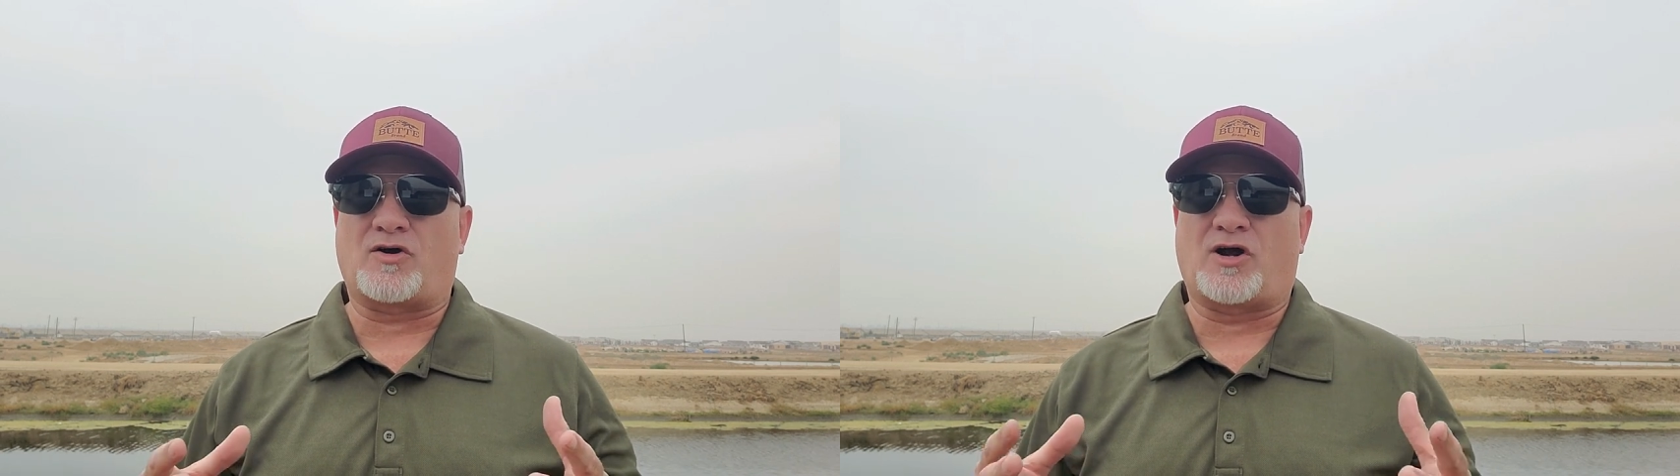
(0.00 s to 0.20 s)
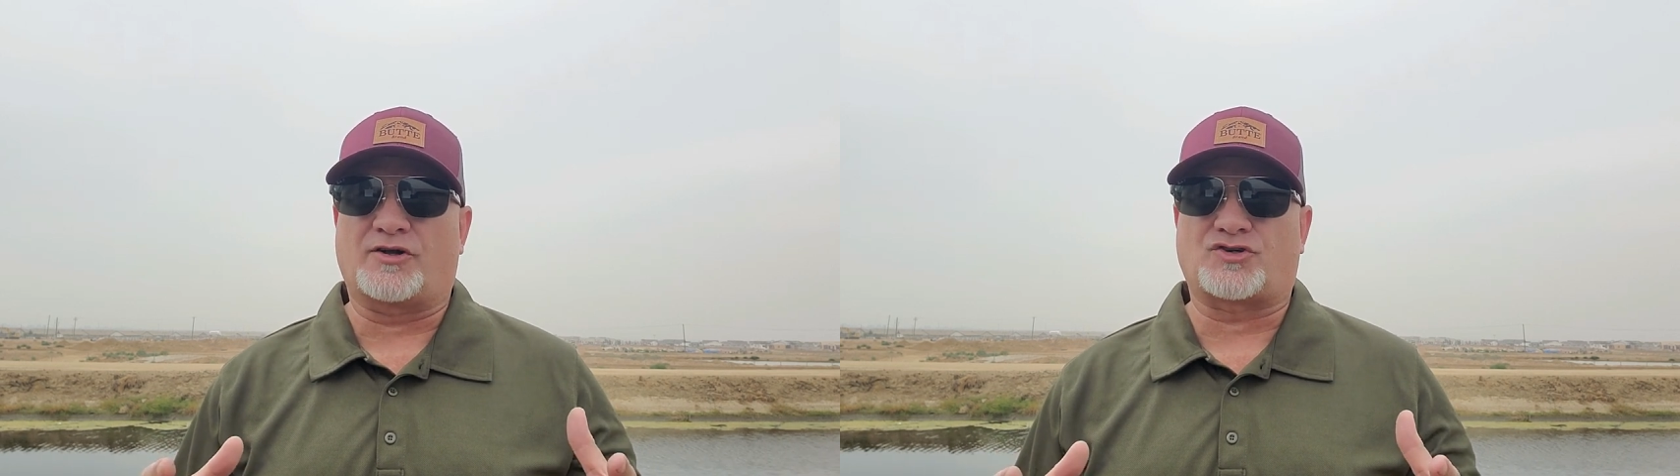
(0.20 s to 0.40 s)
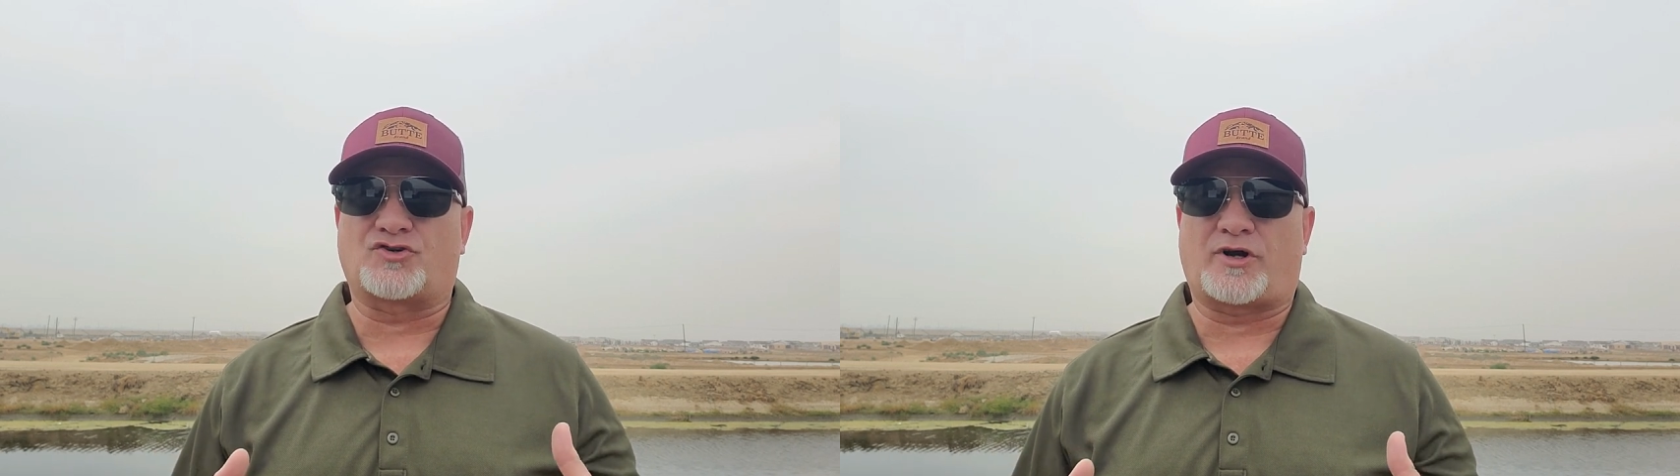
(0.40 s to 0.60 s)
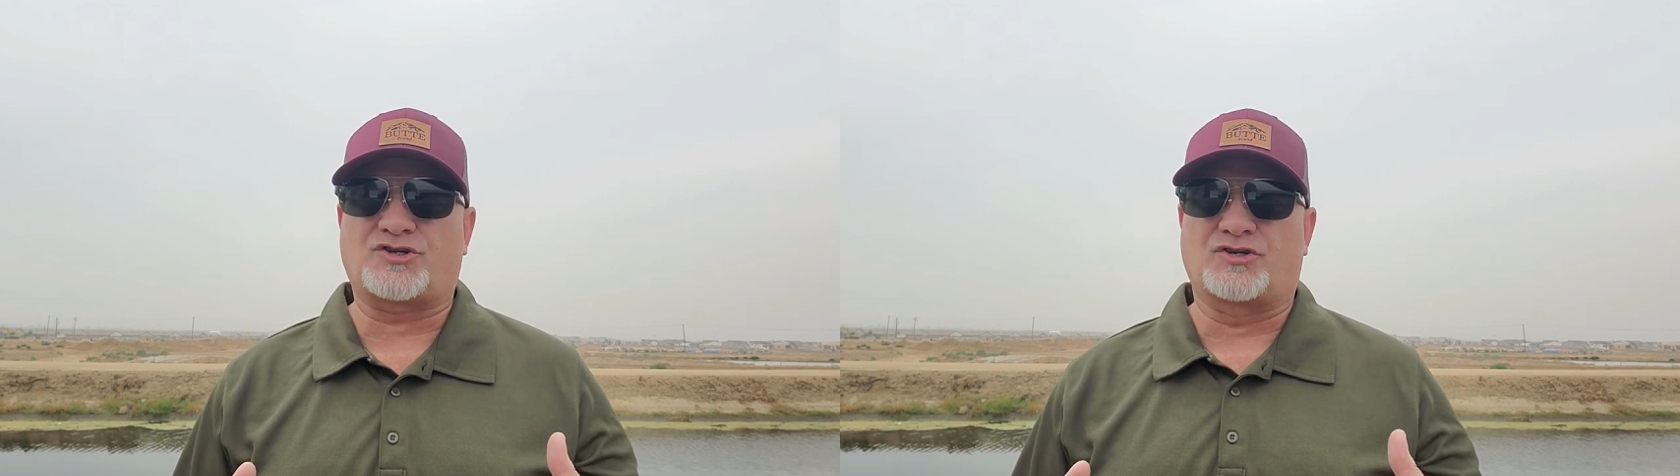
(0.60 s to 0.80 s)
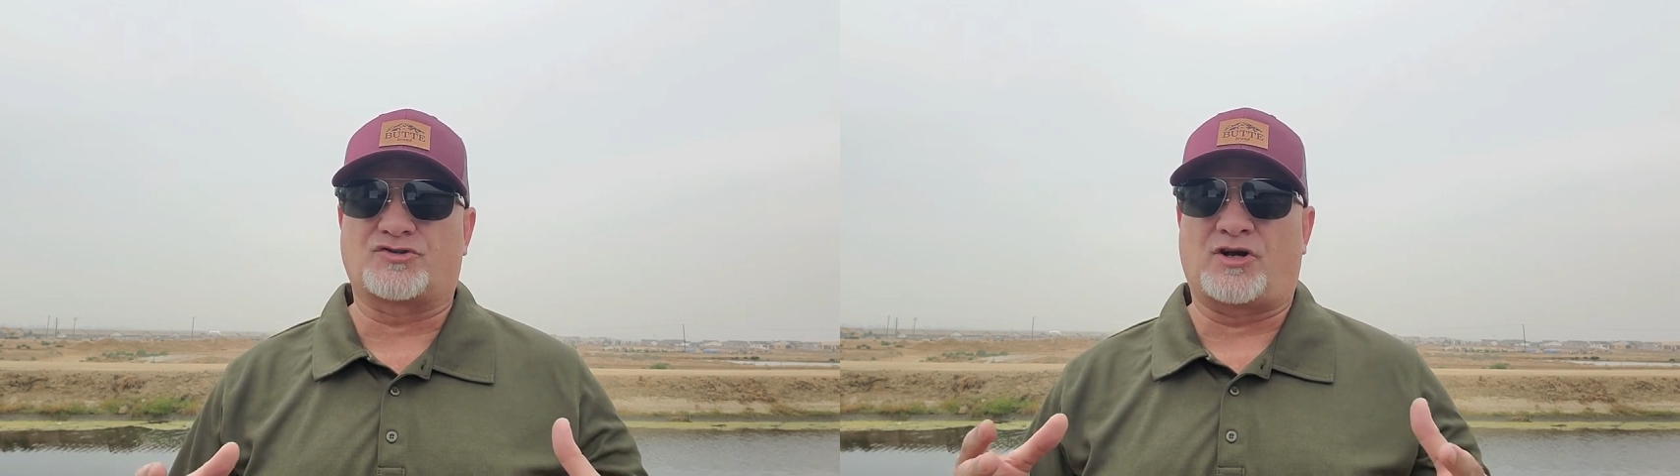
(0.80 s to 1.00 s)

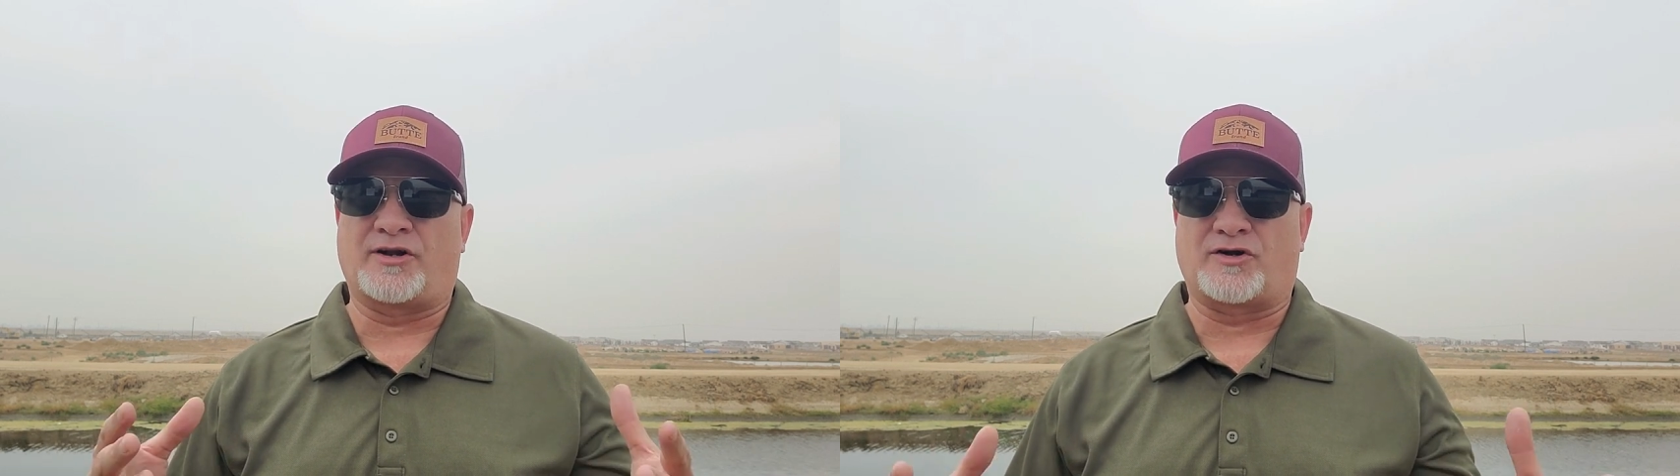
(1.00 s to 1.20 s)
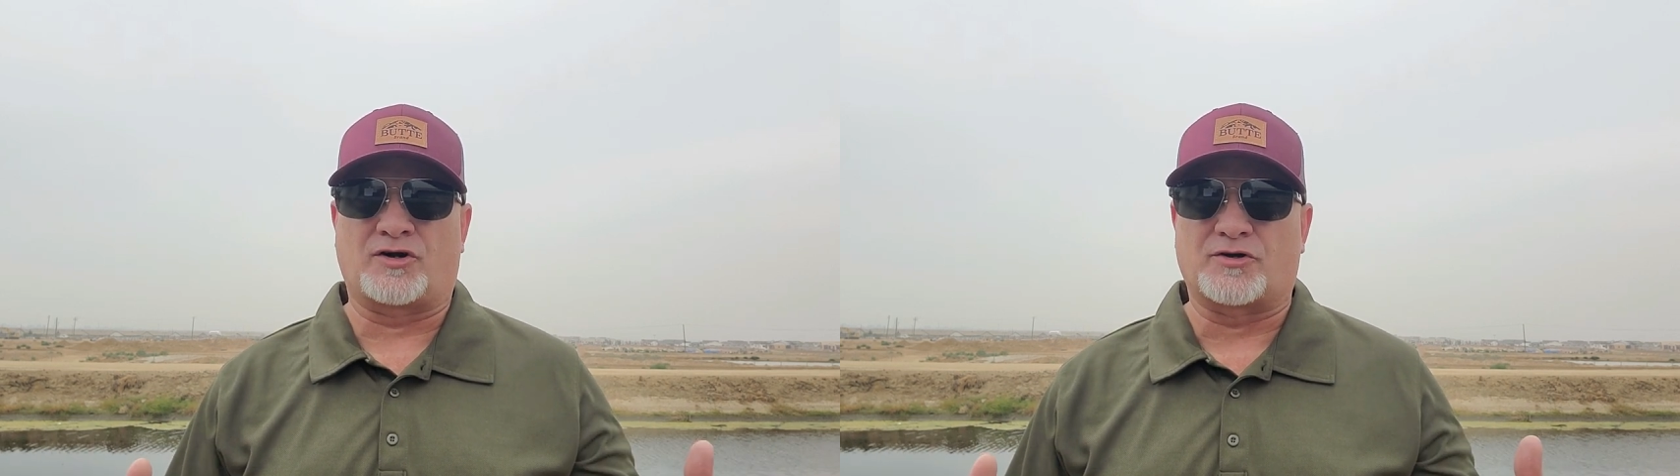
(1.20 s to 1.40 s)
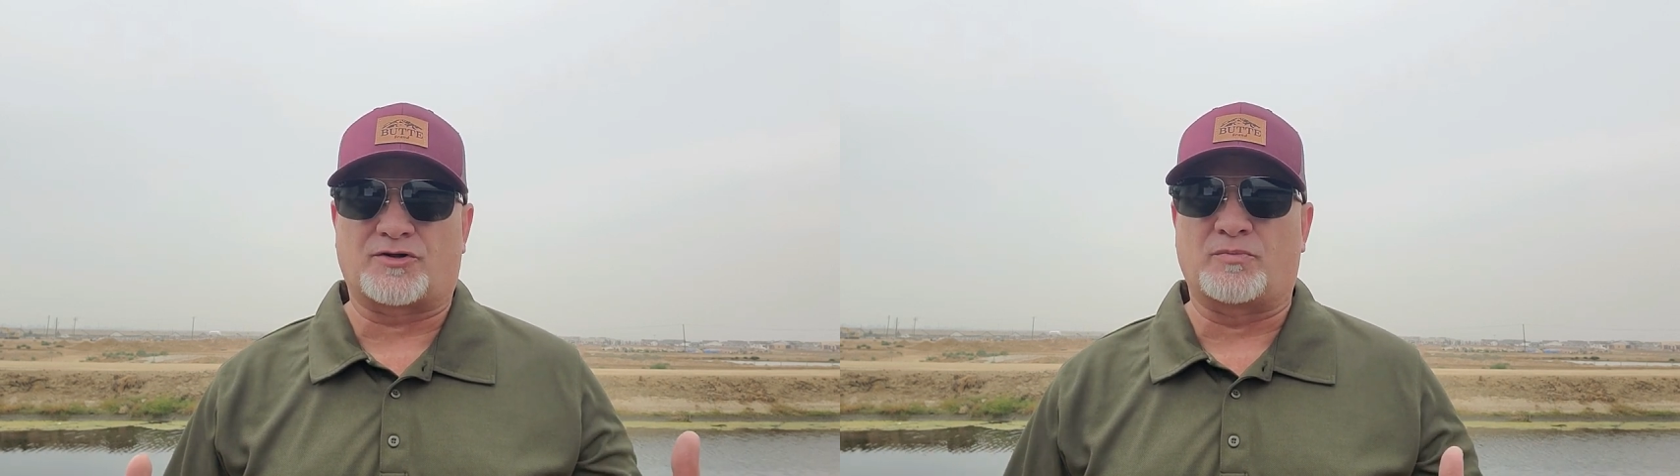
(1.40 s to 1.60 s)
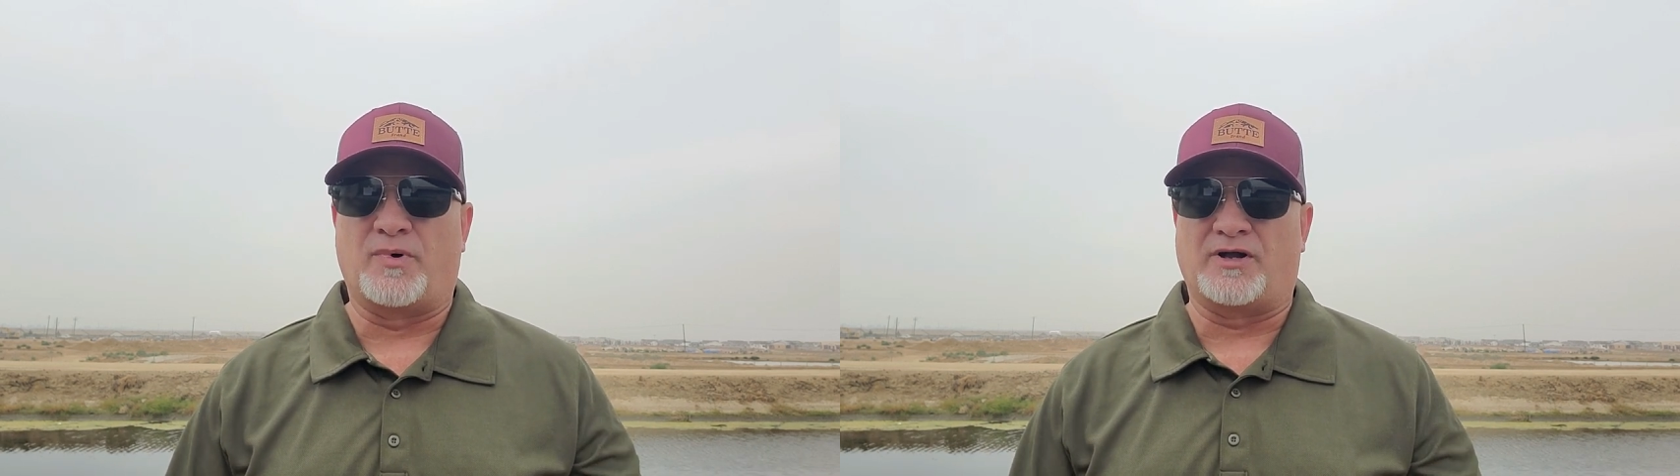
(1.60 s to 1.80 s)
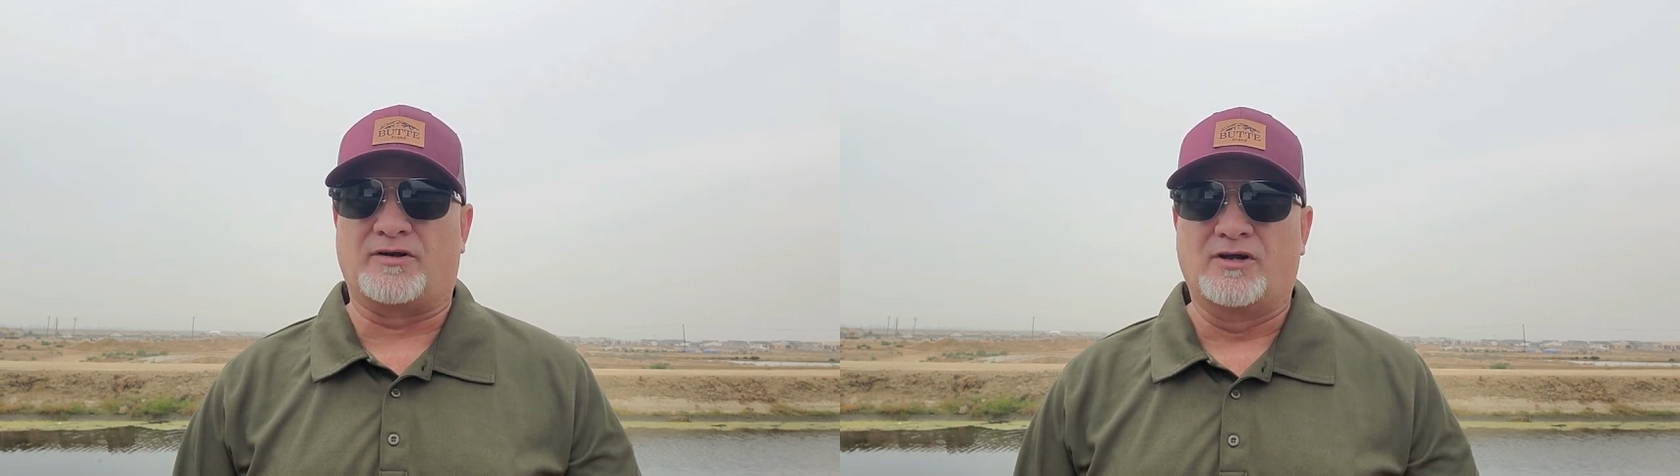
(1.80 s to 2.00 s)
concentrations on earth,
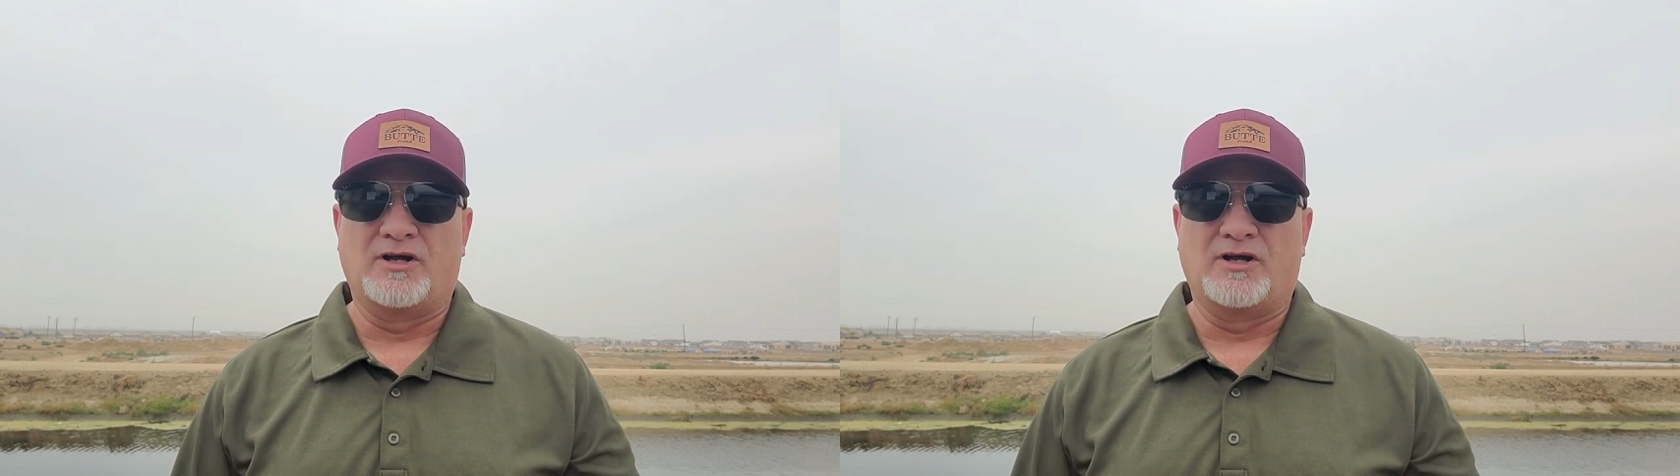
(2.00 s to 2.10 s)
but